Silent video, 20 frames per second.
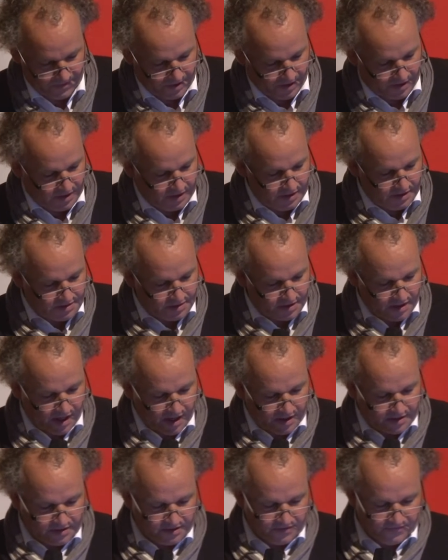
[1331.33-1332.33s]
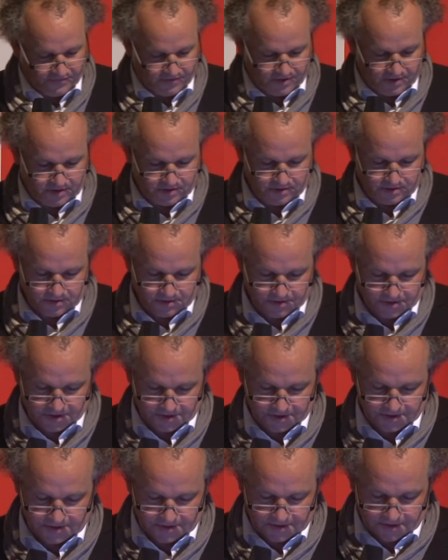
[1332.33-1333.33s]
and interactive
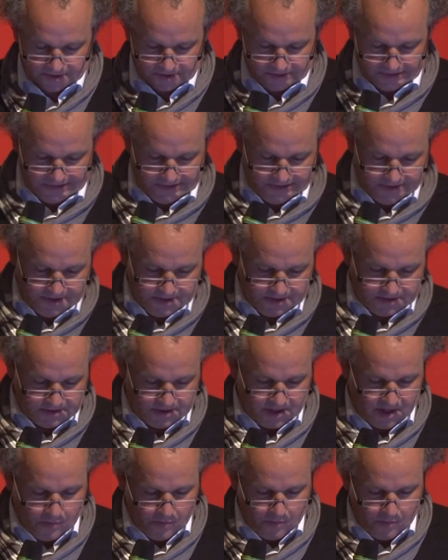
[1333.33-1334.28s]
technologies. They are